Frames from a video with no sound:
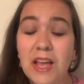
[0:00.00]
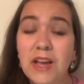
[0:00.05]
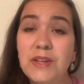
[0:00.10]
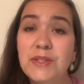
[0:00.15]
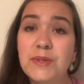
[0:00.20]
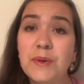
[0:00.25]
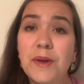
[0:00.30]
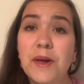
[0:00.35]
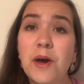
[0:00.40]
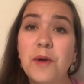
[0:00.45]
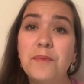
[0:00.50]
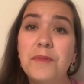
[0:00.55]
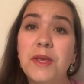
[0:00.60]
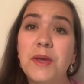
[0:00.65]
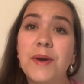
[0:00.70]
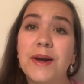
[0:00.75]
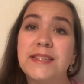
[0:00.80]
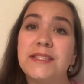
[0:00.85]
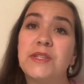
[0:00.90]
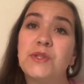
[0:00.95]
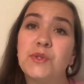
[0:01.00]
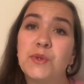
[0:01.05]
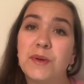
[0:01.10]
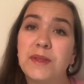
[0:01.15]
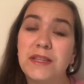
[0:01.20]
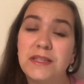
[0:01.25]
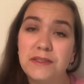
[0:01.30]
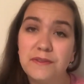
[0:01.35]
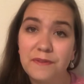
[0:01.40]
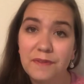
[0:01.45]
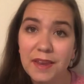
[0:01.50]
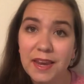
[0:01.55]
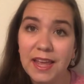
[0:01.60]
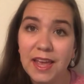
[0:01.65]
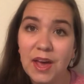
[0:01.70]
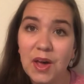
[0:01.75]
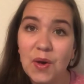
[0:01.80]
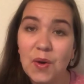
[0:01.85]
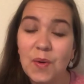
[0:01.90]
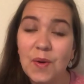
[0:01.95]
So I hope that you guys enjoyed this
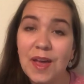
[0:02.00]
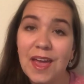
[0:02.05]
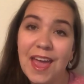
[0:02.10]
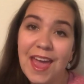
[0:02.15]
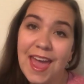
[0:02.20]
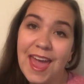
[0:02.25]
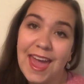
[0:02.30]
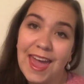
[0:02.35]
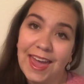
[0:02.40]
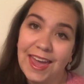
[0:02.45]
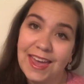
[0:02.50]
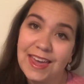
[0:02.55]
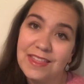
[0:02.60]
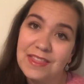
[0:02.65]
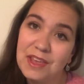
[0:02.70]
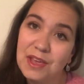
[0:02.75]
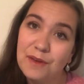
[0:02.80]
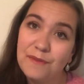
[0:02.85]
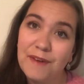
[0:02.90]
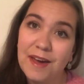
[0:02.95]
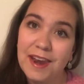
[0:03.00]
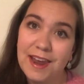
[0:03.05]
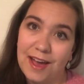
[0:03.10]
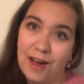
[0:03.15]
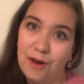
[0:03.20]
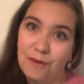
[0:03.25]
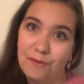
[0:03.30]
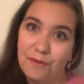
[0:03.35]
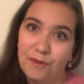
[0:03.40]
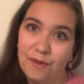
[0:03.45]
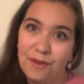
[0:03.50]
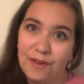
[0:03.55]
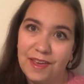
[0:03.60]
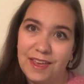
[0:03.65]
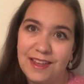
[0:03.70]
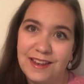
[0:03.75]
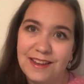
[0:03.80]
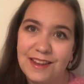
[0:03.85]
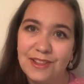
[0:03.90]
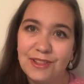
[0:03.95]
video and that you found it helpful
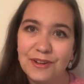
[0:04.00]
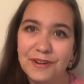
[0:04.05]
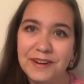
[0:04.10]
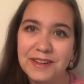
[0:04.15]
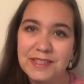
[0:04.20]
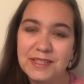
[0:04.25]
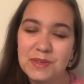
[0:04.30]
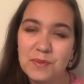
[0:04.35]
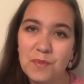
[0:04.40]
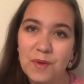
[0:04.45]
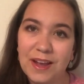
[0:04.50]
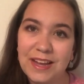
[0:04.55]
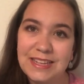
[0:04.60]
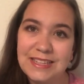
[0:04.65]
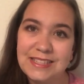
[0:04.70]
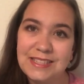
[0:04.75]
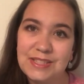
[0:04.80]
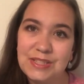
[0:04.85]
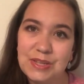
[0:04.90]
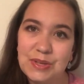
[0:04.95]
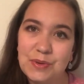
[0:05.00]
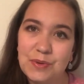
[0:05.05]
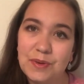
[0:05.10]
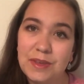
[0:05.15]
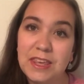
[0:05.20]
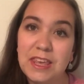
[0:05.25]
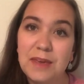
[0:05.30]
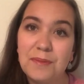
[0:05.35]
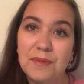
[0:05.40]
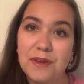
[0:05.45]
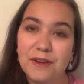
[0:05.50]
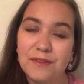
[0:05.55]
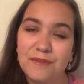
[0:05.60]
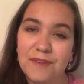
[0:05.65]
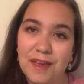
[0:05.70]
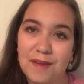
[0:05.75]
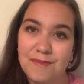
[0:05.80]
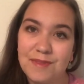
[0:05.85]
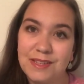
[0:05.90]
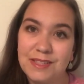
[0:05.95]
in learning some ways to keep your
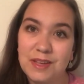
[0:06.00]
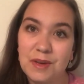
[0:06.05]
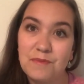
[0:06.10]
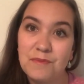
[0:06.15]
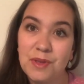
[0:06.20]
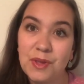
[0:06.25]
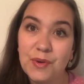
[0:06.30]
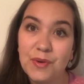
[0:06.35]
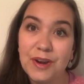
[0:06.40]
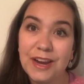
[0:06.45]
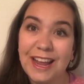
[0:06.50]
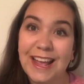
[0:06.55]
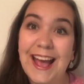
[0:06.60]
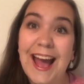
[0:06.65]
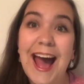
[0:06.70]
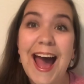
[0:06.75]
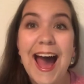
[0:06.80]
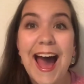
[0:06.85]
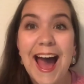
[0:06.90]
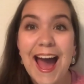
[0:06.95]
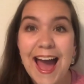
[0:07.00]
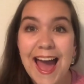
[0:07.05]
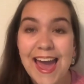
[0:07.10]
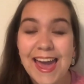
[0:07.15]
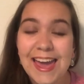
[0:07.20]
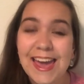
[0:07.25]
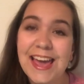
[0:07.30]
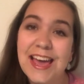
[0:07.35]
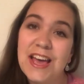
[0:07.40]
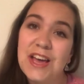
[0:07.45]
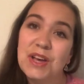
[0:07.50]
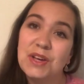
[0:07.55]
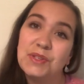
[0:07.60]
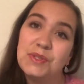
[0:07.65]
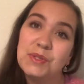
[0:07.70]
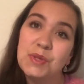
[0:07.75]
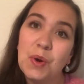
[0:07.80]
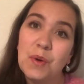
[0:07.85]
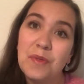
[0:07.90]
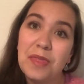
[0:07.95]
family's immunity high
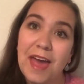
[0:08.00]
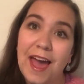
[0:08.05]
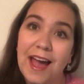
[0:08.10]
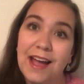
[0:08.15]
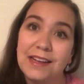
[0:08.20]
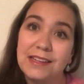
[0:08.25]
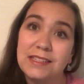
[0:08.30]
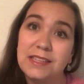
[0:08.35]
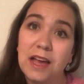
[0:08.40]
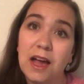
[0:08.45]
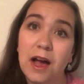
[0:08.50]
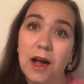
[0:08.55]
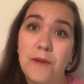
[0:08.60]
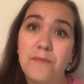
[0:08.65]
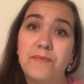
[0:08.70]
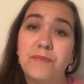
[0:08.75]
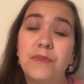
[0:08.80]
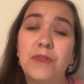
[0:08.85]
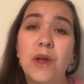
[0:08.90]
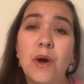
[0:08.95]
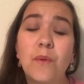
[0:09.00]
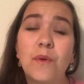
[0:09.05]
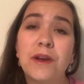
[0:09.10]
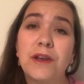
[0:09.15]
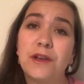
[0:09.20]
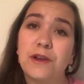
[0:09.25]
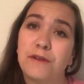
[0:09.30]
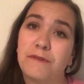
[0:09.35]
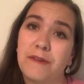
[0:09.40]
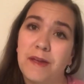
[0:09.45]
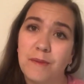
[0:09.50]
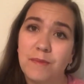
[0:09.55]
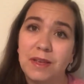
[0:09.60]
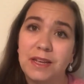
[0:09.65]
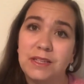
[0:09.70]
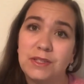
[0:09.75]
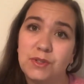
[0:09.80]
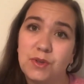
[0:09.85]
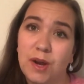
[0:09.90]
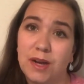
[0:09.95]
so that no one in your family
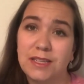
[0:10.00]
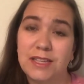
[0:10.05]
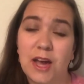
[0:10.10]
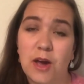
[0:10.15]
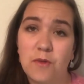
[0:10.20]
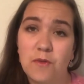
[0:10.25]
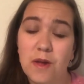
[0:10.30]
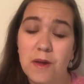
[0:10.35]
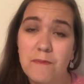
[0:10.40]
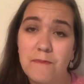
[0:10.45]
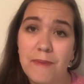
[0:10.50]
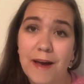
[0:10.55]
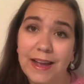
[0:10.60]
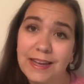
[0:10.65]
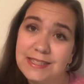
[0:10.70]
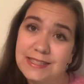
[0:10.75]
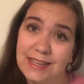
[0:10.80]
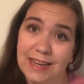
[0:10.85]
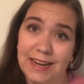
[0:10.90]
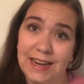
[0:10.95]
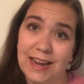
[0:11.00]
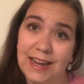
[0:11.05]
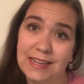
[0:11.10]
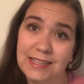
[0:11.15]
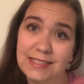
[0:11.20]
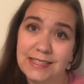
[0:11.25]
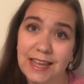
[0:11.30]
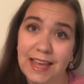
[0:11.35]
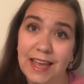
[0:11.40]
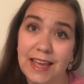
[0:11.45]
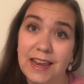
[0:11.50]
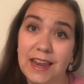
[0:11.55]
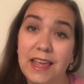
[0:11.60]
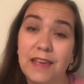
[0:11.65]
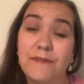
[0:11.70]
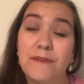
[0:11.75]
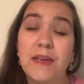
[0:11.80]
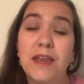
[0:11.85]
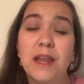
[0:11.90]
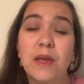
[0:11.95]
is struck down by sickness. And
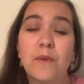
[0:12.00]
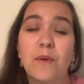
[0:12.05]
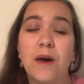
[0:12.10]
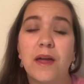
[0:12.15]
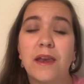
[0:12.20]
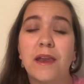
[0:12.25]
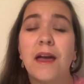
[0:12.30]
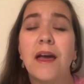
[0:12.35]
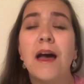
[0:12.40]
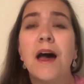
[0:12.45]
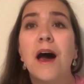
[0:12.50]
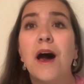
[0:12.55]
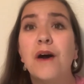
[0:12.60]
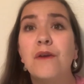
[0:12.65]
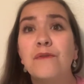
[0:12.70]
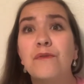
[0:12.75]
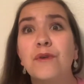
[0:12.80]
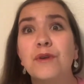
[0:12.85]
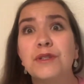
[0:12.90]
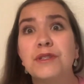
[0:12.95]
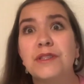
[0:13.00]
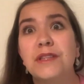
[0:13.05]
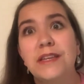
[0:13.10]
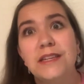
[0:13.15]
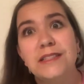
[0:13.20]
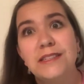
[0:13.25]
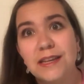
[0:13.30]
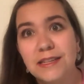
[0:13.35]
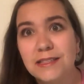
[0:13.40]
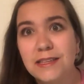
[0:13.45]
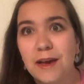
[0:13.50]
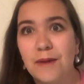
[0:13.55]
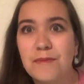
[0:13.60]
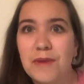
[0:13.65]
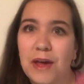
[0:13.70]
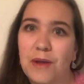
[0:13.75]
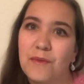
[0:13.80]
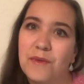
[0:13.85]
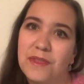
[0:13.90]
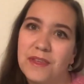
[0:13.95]
if anyone unfortunately does come
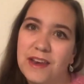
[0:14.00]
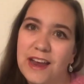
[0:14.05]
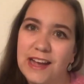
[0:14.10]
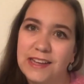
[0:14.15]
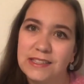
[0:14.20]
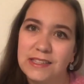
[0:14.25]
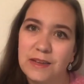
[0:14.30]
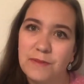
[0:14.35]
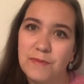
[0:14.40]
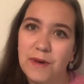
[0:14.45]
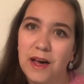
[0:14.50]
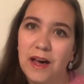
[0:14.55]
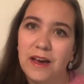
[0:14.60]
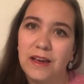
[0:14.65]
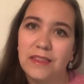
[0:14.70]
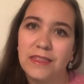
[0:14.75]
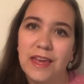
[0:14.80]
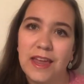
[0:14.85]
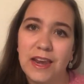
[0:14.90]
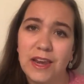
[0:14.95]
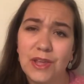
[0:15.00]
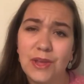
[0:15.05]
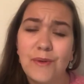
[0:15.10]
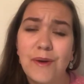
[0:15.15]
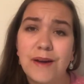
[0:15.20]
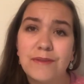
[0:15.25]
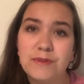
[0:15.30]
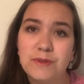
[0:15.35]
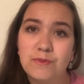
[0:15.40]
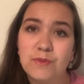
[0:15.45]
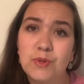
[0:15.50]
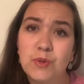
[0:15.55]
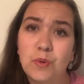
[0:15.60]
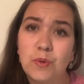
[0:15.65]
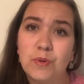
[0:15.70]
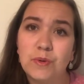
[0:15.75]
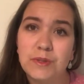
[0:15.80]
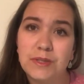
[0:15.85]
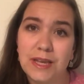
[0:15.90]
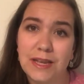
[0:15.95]
down with a nasty bug, then you have some
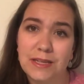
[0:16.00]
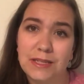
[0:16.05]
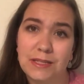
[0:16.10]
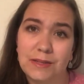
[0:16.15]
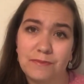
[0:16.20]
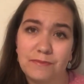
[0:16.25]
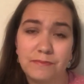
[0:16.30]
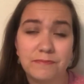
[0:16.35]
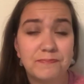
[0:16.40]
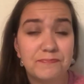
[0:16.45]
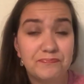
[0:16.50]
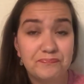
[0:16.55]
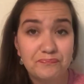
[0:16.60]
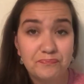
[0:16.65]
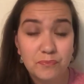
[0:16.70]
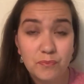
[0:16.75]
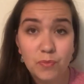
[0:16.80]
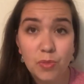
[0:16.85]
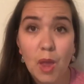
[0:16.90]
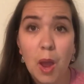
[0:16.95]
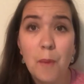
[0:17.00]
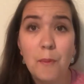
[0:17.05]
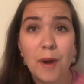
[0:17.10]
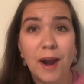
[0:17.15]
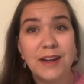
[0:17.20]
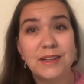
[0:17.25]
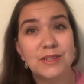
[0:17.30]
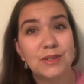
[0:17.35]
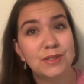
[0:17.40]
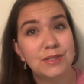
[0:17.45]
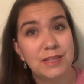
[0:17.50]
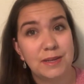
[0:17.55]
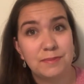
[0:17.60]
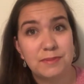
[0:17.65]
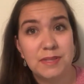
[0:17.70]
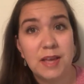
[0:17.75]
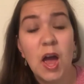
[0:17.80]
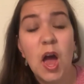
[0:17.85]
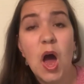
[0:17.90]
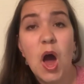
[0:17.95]
tools and some practical
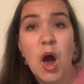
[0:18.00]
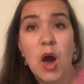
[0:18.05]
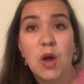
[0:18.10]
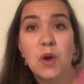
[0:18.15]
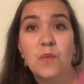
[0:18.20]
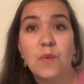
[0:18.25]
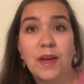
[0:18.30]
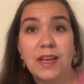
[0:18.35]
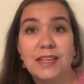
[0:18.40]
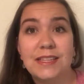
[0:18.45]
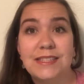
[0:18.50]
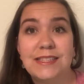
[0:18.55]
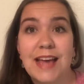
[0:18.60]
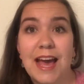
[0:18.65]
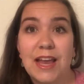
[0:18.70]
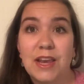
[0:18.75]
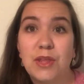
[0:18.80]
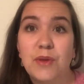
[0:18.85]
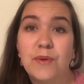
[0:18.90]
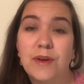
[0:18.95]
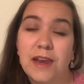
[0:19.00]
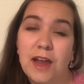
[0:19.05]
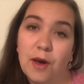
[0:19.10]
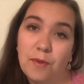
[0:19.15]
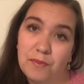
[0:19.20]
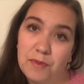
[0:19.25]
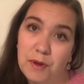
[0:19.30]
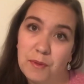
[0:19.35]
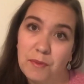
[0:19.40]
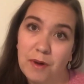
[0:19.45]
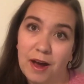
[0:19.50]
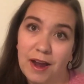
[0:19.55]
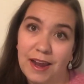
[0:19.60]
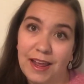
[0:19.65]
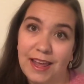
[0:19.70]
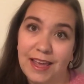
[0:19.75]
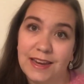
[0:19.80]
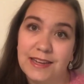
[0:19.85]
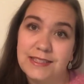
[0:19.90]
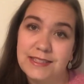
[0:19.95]
tips on ways that you can help their
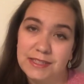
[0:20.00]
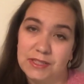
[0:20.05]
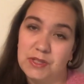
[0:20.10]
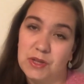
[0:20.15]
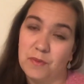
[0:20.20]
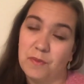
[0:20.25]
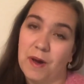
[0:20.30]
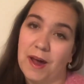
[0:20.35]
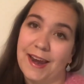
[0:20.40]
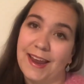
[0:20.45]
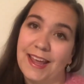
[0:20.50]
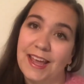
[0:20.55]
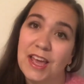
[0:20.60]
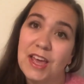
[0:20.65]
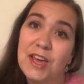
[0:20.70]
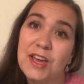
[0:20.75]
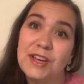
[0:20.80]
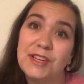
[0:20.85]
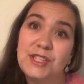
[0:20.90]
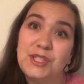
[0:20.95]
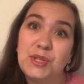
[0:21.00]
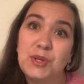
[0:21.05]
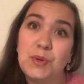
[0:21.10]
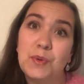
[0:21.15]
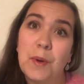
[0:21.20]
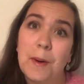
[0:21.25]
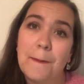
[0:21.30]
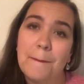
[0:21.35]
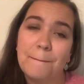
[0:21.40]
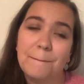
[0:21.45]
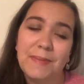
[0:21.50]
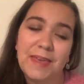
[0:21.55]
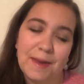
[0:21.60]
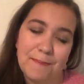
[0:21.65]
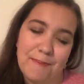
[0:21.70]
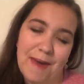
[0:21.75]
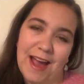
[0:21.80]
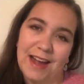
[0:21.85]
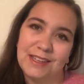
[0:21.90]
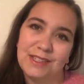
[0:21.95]
body and assist their body to
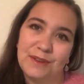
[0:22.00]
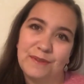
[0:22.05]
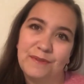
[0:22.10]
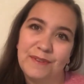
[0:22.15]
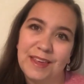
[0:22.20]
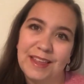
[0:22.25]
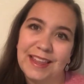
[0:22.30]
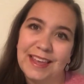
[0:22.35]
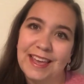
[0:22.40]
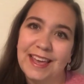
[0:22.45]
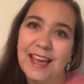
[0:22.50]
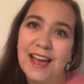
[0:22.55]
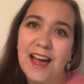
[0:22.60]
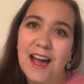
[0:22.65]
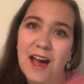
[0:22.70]
get back to feeling